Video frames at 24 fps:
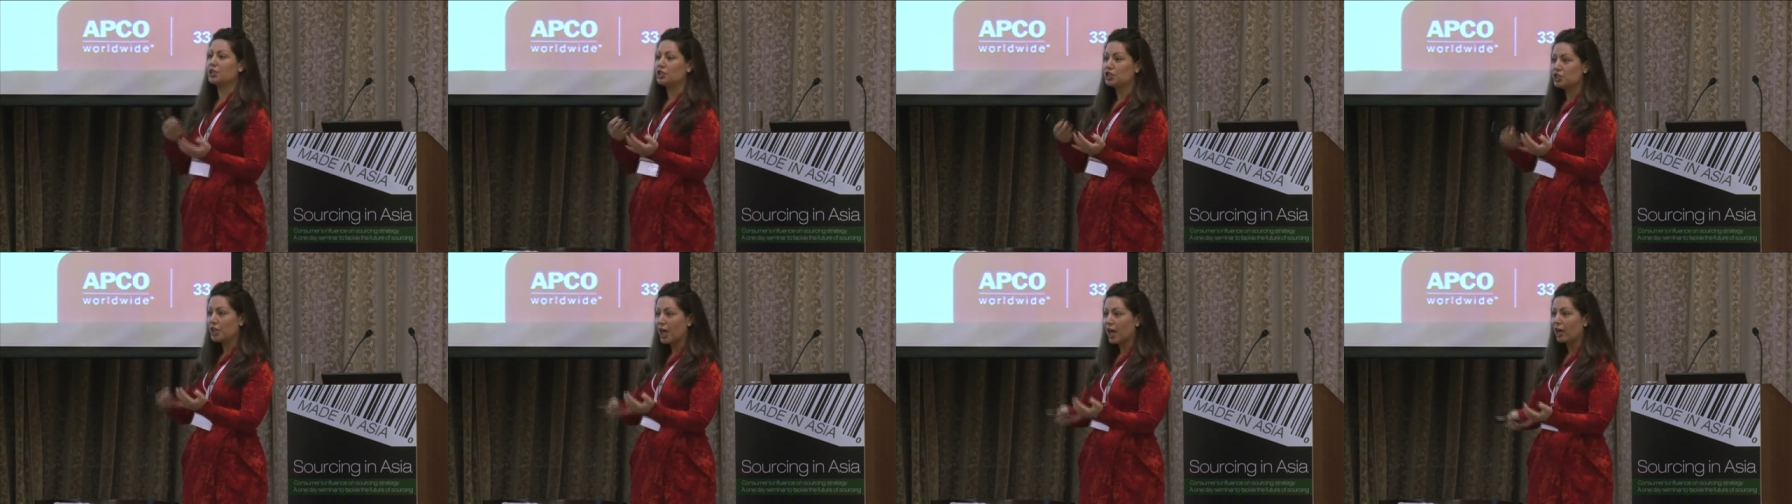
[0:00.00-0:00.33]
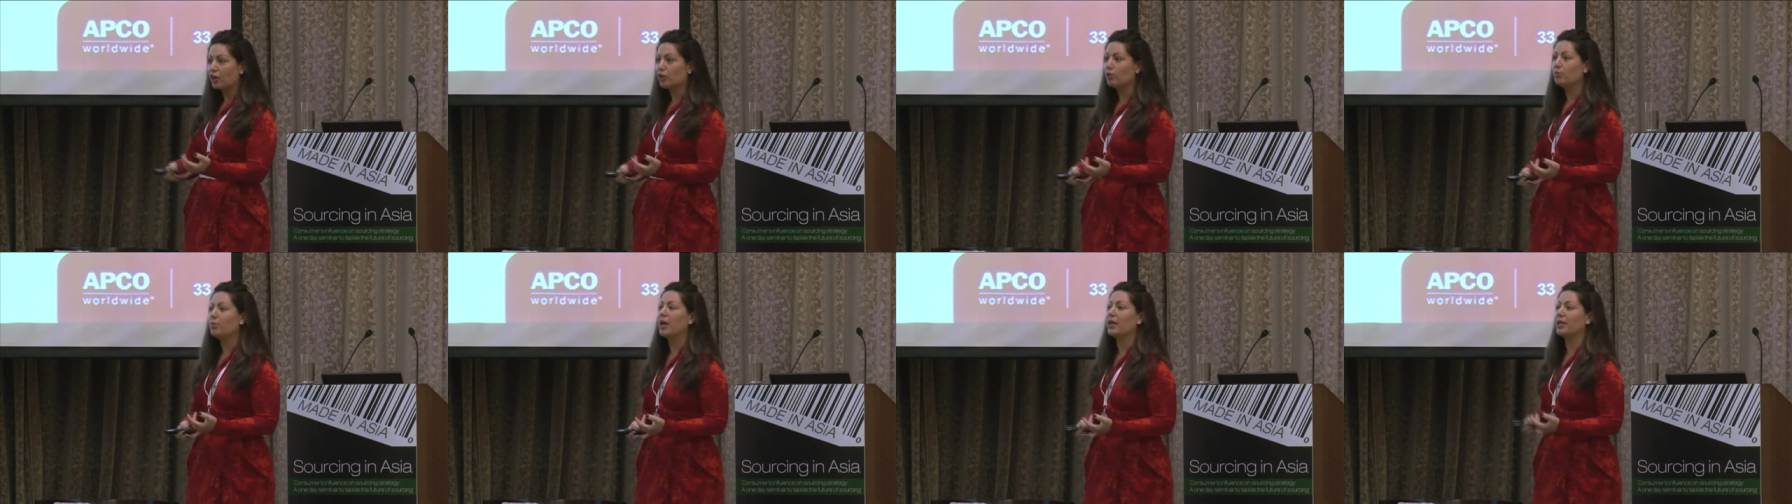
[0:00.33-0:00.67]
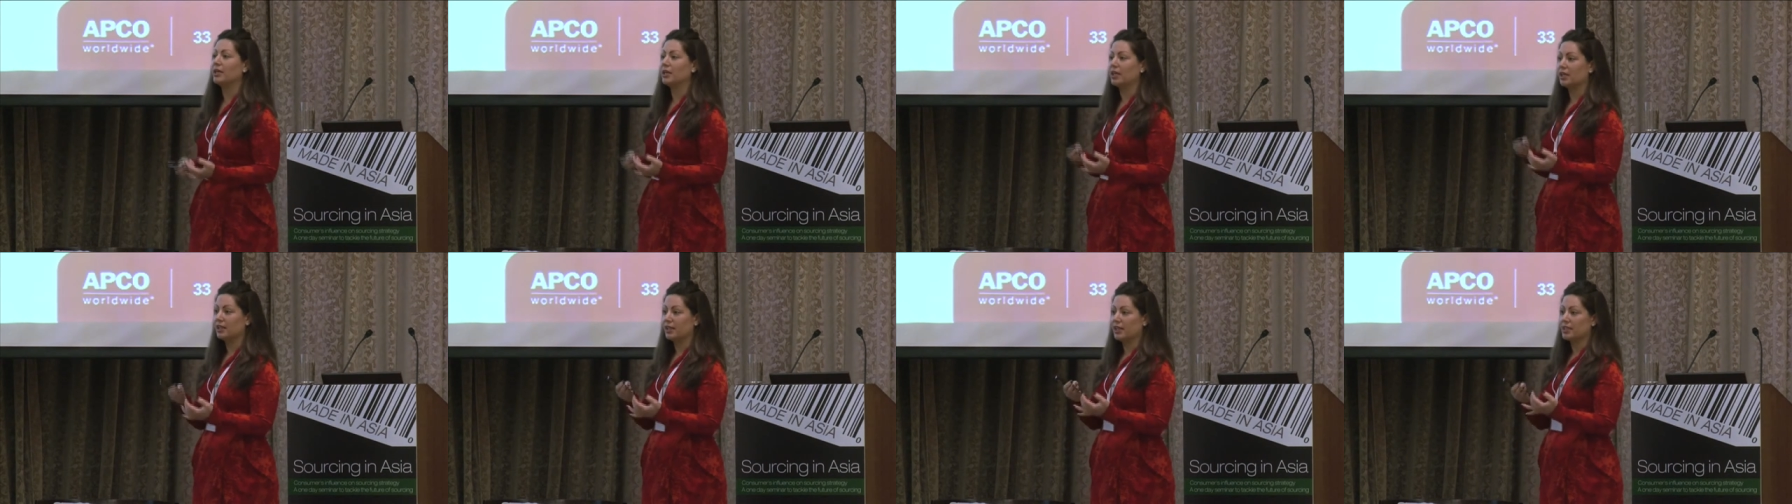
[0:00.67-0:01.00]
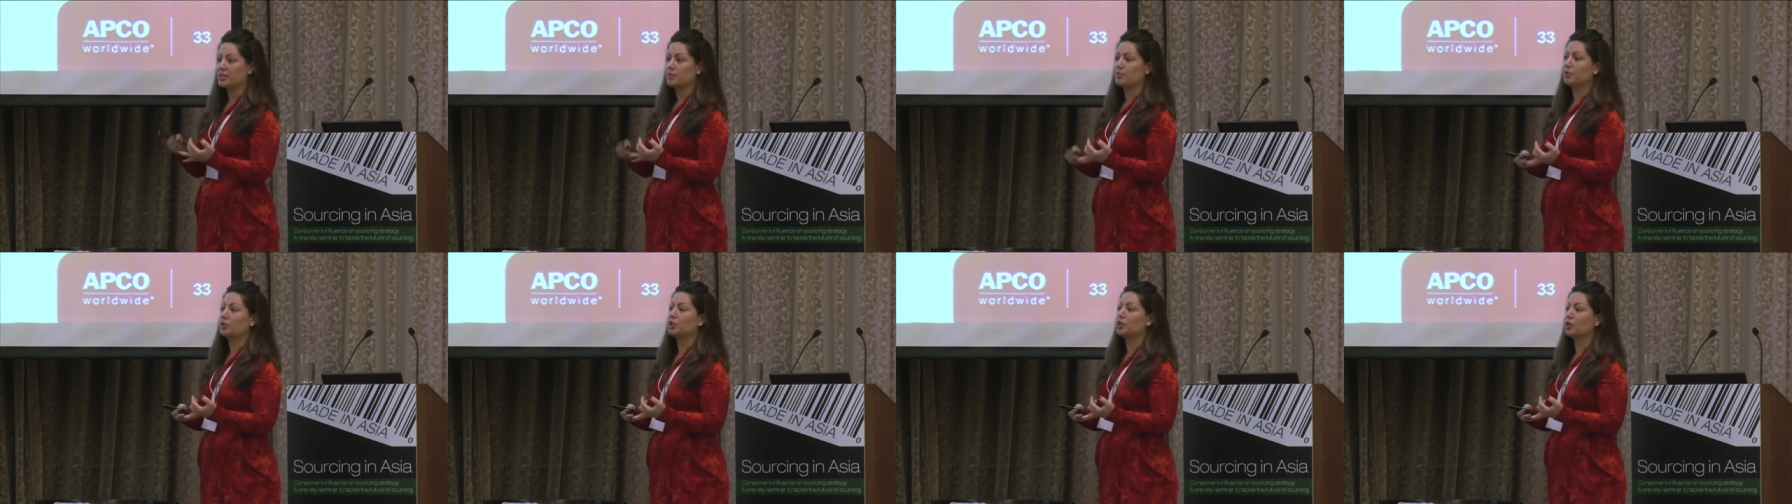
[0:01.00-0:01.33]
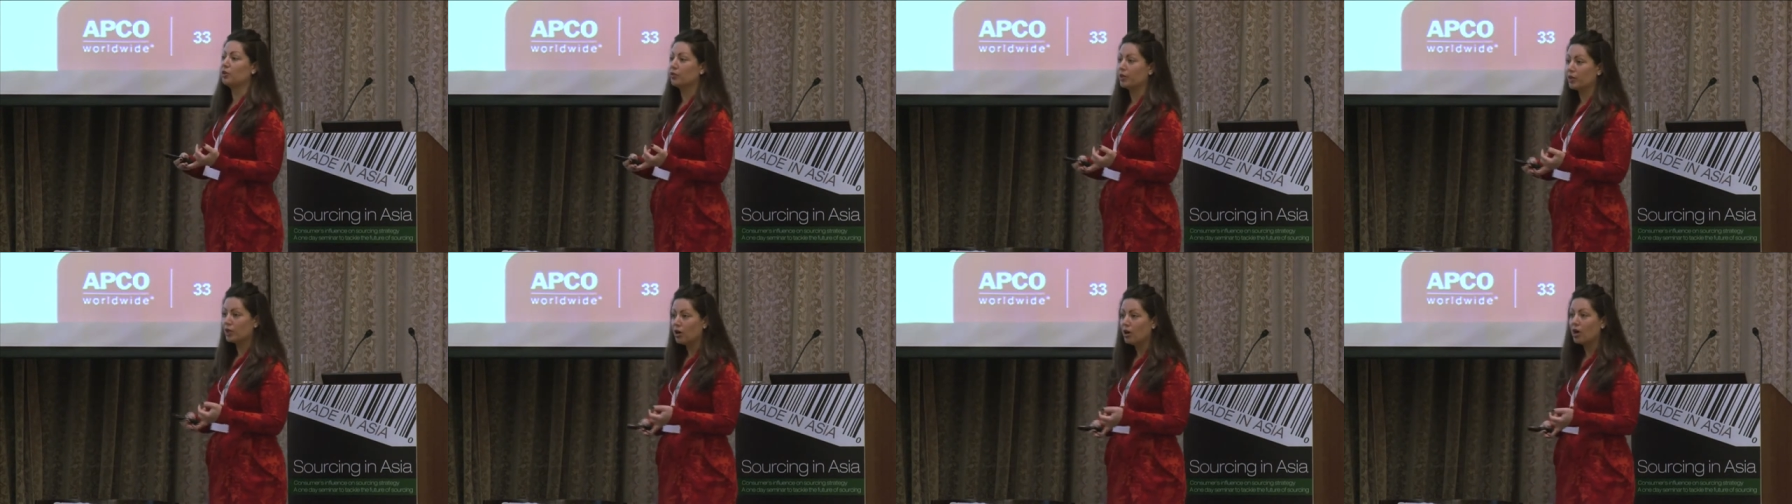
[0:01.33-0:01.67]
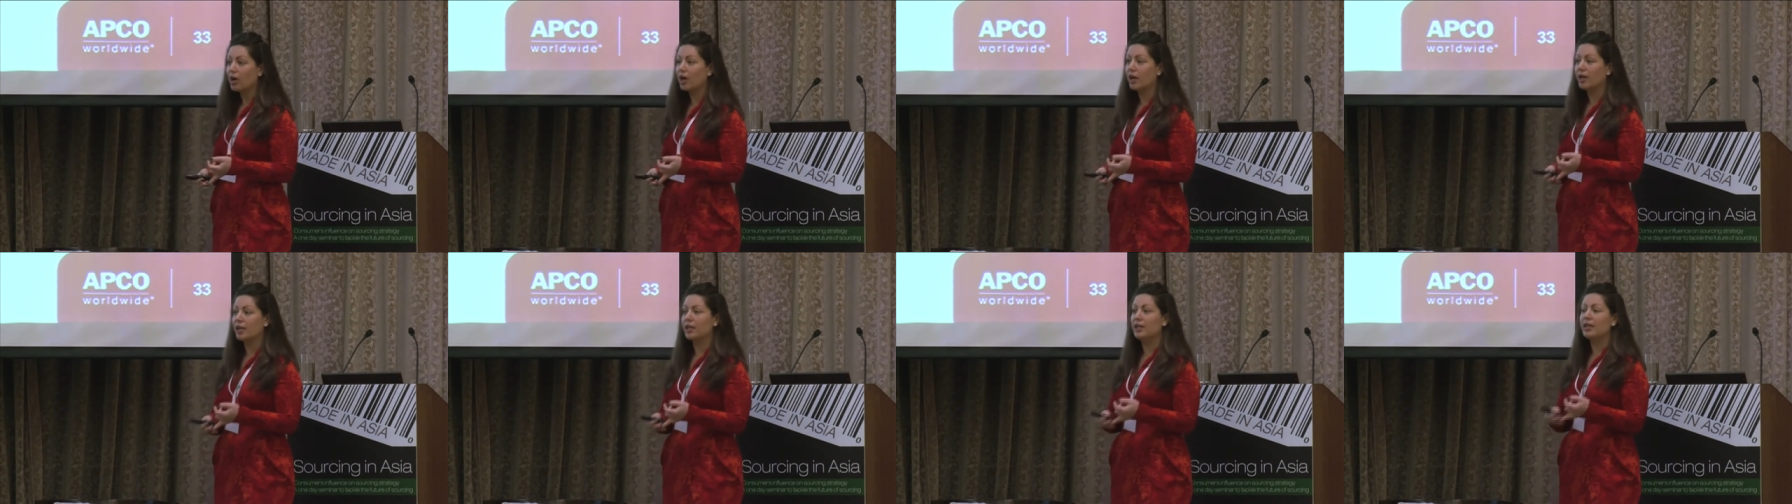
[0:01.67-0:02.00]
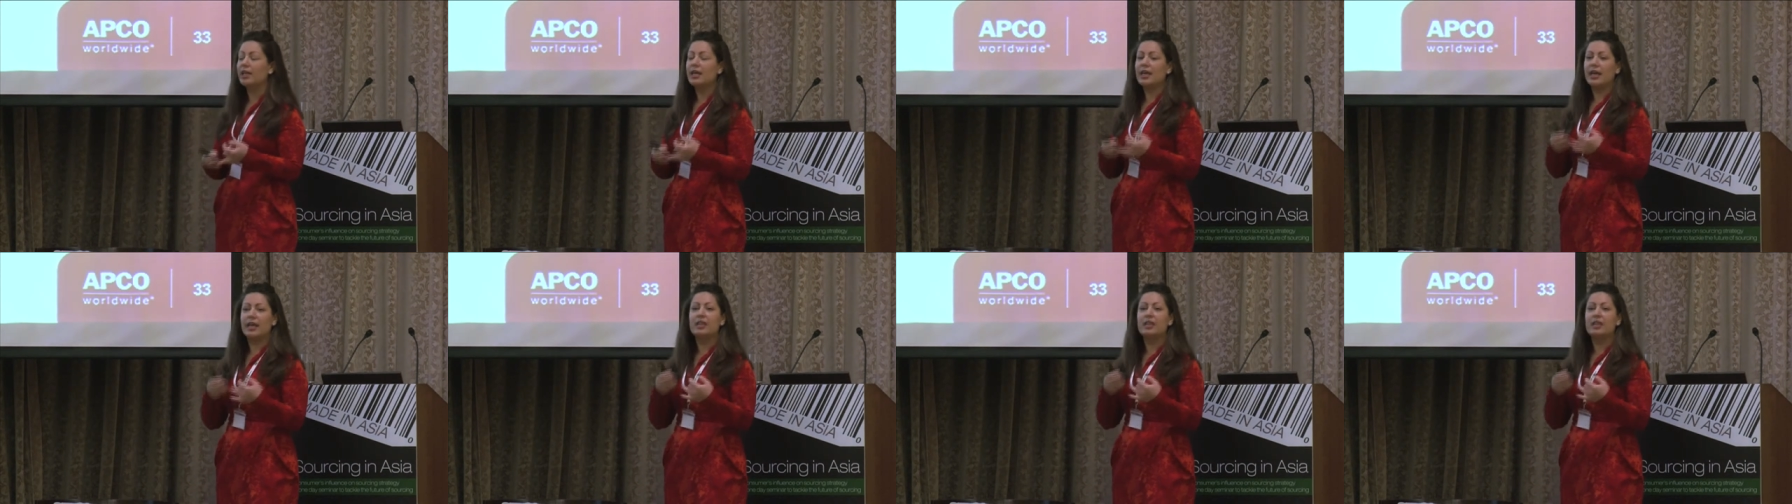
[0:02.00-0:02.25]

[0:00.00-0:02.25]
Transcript: shadow banking that's been going on